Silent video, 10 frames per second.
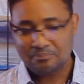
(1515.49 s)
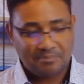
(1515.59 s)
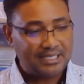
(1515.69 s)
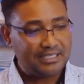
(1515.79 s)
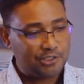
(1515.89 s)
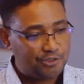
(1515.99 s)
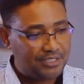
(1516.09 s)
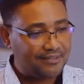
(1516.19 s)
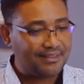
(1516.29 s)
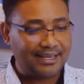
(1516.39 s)
Man's
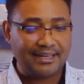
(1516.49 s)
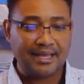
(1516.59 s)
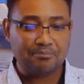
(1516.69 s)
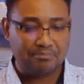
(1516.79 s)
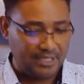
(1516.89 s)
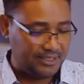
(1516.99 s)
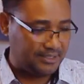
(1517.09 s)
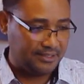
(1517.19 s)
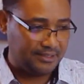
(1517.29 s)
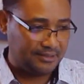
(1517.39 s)
strength and the
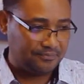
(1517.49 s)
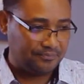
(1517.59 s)
ability,